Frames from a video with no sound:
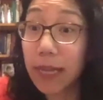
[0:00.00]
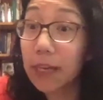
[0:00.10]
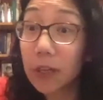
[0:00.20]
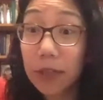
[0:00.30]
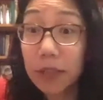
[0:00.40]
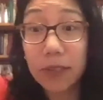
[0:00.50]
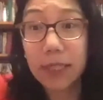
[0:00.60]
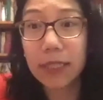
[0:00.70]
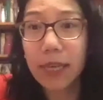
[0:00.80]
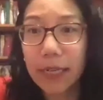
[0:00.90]
And look, there's the
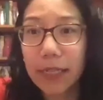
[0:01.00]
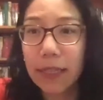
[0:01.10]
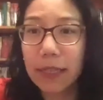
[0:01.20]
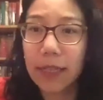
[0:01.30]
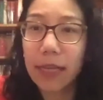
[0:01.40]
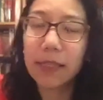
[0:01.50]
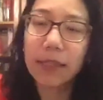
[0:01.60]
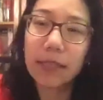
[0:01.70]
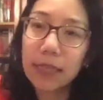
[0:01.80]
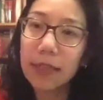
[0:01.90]
science that says
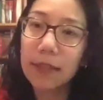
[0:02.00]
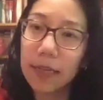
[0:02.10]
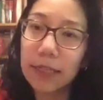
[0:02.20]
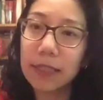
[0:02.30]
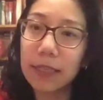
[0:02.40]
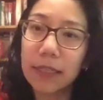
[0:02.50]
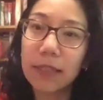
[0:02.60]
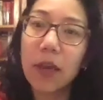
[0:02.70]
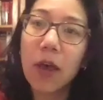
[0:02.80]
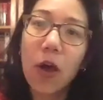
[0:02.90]
these ethnicities
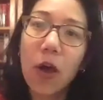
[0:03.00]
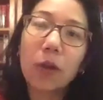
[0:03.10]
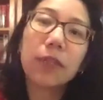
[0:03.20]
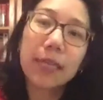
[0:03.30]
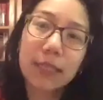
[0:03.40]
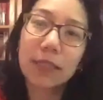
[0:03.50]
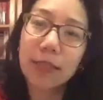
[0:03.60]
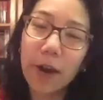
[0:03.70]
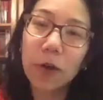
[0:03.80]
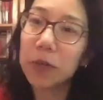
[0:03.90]
are less
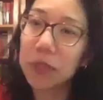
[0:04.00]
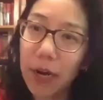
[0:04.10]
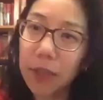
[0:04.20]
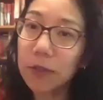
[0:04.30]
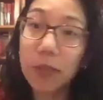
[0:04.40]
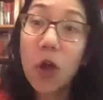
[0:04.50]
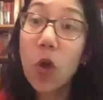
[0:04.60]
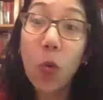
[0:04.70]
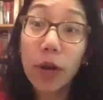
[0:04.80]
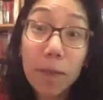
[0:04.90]
desirable than others.
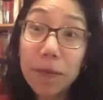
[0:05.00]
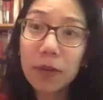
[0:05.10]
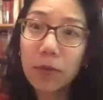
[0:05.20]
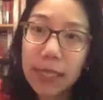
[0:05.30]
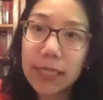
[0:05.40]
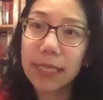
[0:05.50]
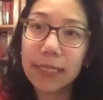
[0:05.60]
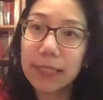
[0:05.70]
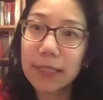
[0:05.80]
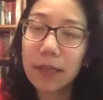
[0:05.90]
We're not being
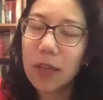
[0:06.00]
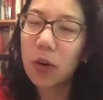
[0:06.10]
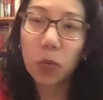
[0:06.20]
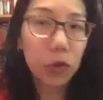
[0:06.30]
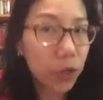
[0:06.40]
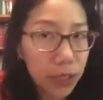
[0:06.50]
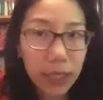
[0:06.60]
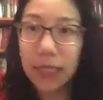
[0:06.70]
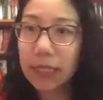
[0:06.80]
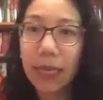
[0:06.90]
racist. We're looking
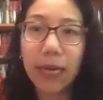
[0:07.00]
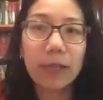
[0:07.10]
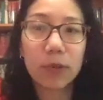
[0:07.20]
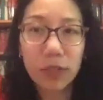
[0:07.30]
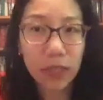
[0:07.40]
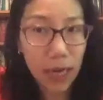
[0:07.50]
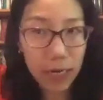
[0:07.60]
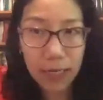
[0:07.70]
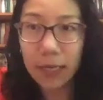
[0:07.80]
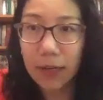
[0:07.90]
at the science. We've
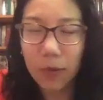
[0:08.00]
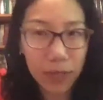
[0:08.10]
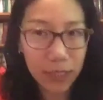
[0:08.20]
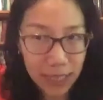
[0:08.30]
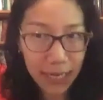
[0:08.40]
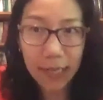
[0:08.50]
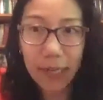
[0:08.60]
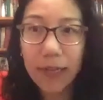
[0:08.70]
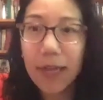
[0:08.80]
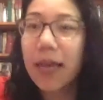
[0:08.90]
studied the
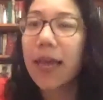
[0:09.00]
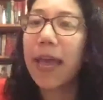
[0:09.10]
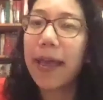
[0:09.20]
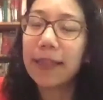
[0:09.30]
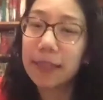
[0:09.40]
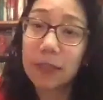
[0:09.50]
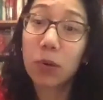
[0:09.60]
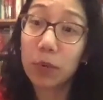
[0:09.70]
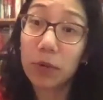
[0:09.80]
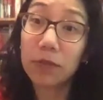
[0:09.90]
data. And this is
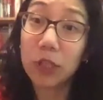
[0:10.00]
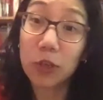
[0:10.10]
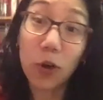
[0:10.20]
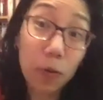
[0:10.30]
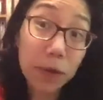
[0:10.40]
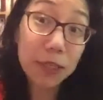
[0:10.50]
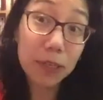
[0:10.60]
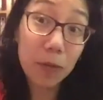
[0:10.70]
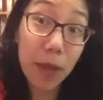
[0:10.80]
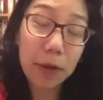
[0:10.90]
what we've determined
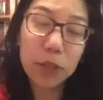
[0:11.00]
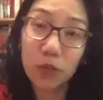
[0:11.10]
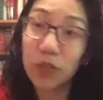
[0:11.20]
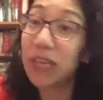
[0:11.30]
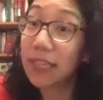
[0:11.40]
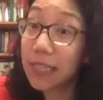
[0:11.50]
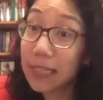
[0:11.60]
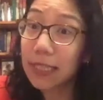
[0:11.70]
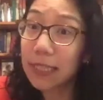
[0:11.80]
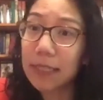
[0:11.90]
about different
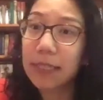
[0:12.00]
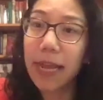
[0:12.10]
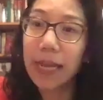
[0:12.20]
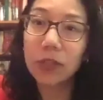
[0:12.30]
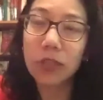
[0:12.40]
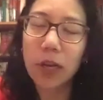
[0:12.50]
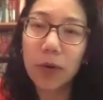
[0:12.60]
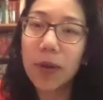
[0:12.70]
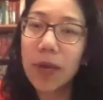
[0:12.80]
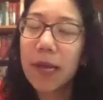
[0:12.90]
ethnicities. And
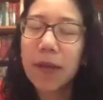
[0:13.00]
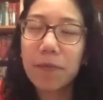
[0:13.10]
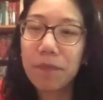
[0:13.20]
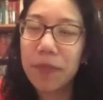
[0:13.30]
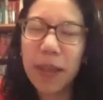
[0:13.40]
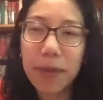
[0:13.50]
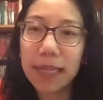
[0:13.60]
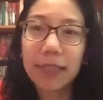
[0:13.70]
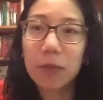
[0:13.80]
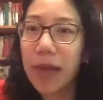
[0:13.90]
so they
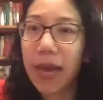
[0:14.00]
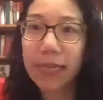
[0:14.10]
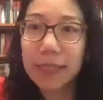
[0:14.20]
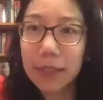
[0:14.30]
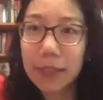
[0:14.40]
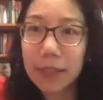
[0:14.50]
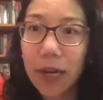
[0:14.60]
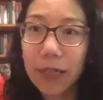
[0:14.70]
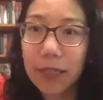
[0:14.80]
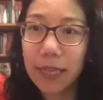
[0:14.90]
basically pass a
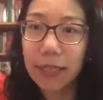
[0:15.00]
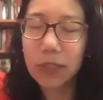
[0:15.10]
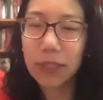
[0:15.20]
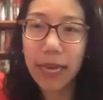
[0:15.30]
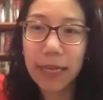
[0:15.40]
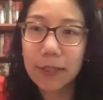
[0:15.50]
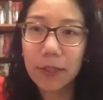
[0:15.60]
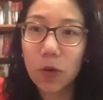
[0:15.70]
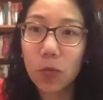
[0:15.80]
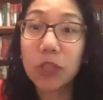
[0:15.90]
law that says,
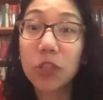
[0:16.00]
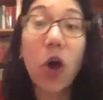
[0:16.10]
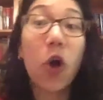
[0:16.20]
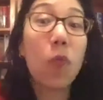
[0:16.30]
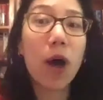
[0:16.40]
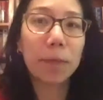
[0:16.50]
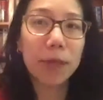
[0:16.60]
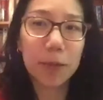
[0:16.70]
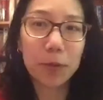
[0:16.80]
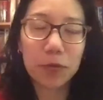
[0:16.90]
we don't want
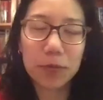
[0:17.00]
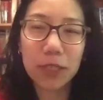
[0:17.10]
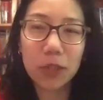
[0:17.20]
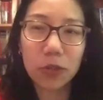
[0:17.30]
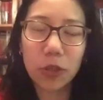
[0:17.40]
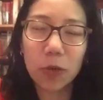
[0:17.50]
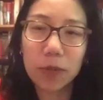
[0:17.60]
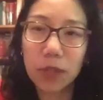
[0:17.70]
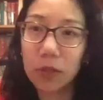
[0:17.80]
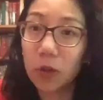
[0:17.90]
people from Eastern Europe and
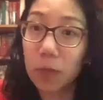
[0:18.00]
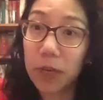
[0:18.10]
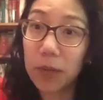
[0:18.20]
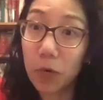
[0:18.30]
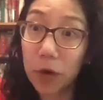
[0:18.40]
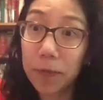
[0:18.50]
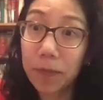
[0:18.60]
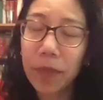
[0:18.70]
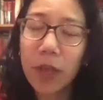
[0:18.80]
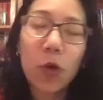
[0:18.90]
Southern Europe anymore.
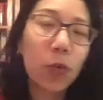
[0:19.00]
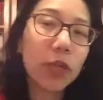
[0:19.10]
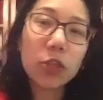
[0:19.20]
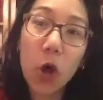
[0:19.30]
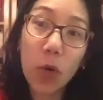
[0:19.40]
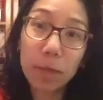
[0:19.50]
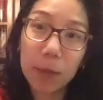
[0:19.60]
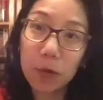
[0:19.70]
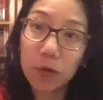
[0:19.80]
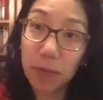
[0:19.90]
We don't want
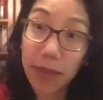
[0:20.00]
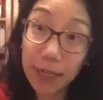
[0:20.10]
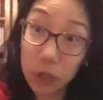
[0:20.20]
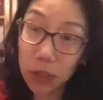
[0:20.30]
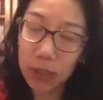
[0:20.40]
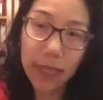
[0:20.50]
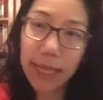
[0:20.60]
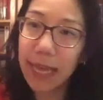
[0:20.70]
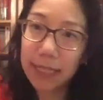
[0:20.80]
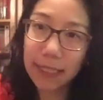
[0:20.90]
people from Asia. They
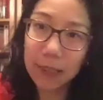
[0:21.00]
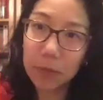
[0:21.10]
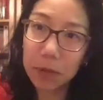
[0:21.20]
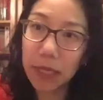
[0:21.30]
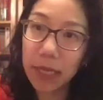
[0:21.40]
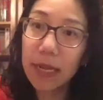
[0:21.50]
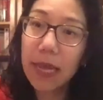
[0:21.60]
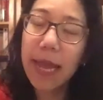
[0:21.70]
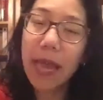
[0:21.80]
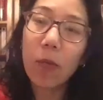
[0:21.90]
can't assimilate.
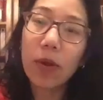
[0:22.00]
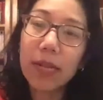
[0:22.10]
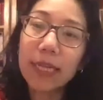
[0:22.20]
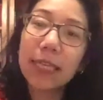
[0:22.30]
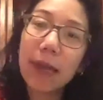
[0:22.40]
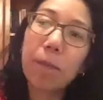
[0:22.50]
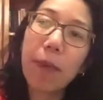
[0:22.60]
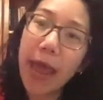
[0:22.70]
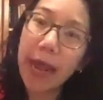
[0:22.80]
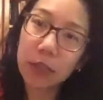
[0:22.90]
And we need to get
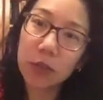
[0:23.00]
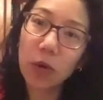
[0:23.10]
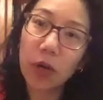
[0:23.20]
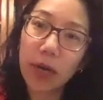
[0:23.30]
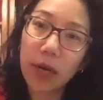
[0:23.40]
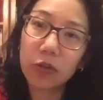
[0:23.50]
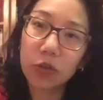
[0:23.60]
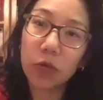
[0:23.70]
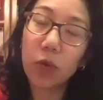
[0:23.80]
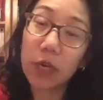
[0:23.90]
back to what our
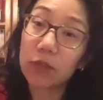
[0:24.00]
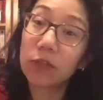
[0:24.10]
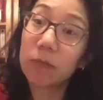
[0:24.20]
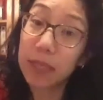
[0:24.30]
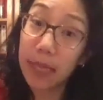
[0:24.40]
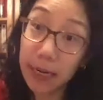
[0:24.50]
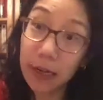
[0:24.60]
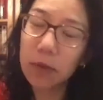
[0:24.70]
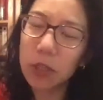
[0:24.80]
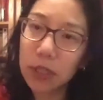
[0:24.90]
country was from the
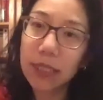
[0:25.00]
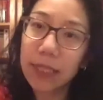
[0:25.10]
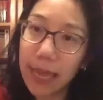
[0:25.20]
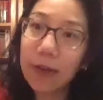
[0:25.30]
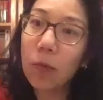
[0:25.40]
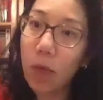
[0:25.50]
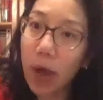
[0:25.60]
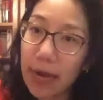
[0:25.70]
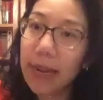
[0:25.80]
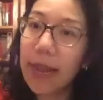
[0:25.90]
beginning, which is, again,
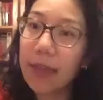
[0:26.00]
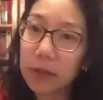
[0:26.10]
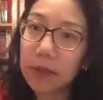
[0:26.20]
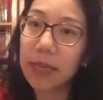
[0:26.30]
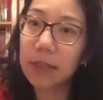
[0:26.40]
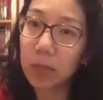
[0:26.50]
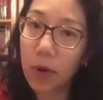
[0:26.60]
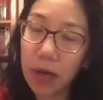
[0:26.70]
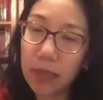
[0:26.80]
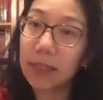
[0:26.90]
white, Anglo-Saxon,
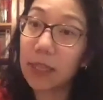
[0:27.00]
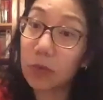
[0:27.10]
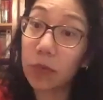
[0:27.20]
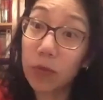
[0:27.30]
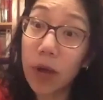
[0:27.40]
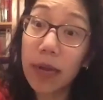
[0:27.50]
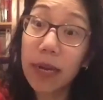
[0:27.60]
Protestant. That's what we want.